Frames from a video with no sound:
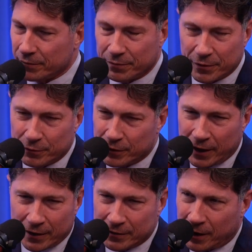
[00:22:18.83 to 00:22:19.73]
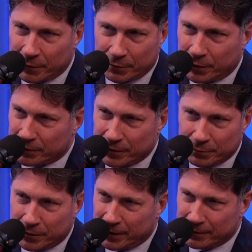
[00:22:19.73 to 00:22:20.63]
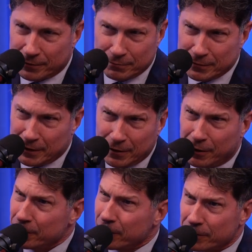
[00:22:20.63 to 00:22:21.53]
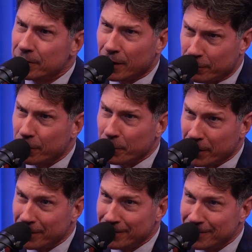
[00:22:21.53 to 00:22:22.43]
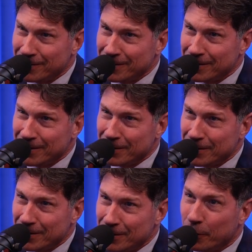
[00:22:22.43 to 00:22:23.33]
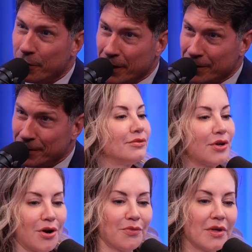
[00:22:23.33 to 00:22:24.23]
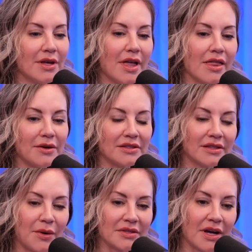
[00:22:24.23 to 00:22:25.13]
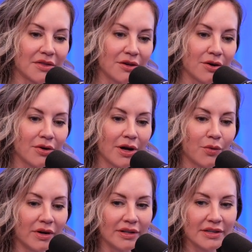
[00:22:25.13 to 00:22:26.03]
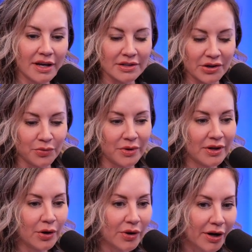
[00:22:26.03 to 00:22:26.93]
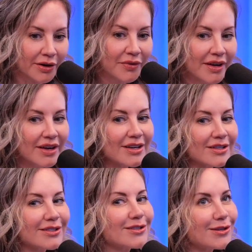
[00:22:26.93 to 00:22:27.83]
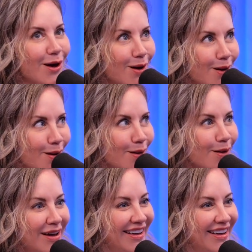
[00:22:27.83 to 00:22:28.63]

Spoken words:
those anatomic breast implants are just not for me. No, thank No, that was not the note I wanted to end on, but here we are. So,